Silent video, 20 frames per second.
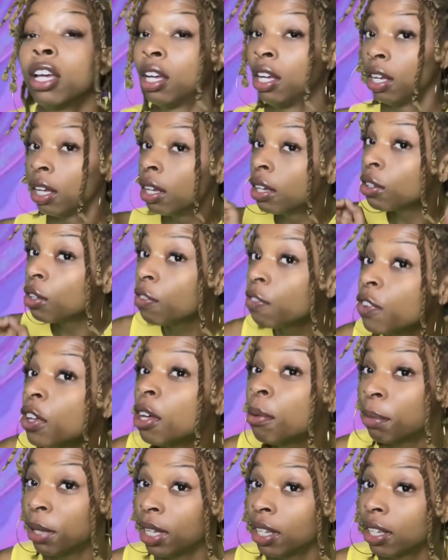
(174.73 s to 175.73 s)
You feel
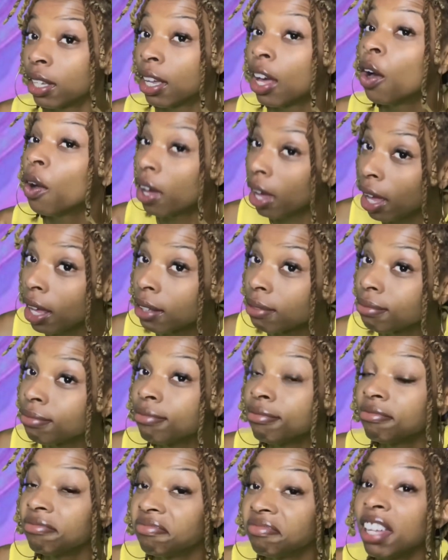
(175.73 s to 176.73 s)
me? Okay,
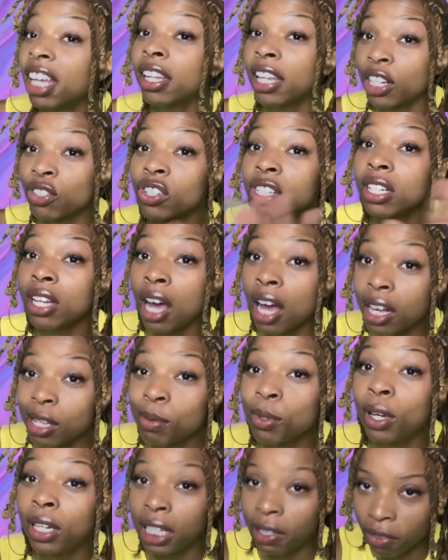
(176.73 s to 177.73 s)
electric locks, we're
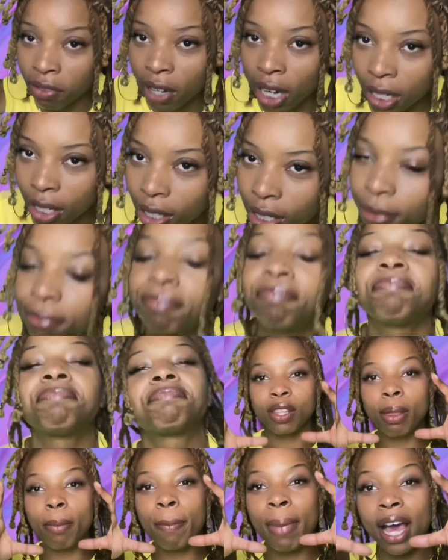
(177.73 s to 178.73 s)
gonna leave it right there the
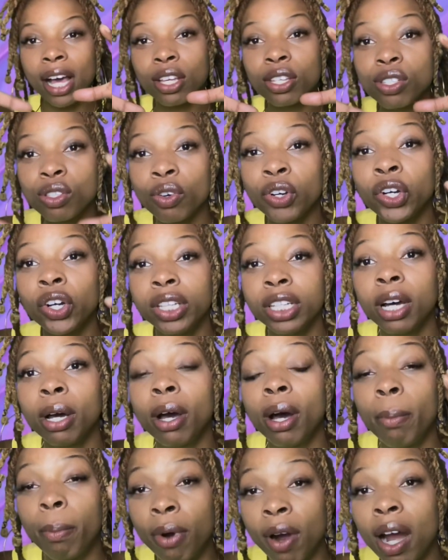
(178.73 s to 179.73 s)
backstory on the
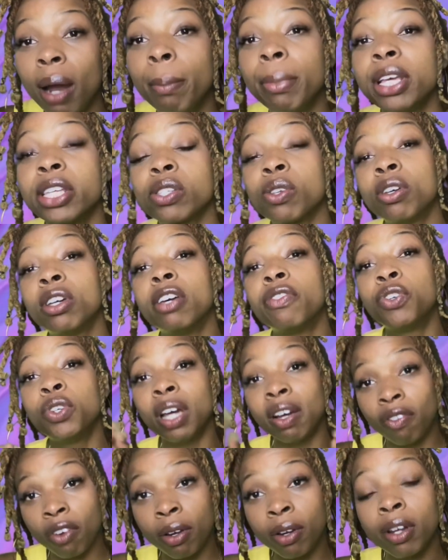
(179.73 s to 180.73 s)
apartment. So if you
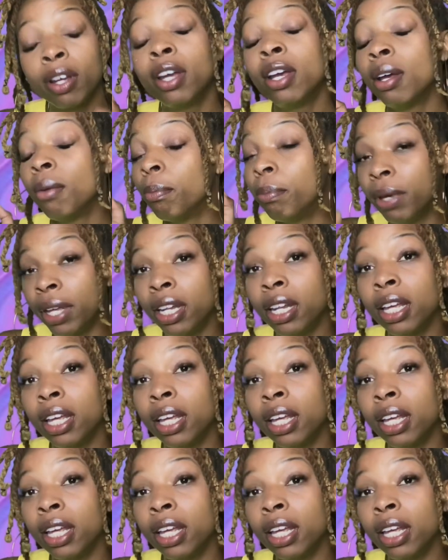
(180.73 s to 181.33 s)
ever been in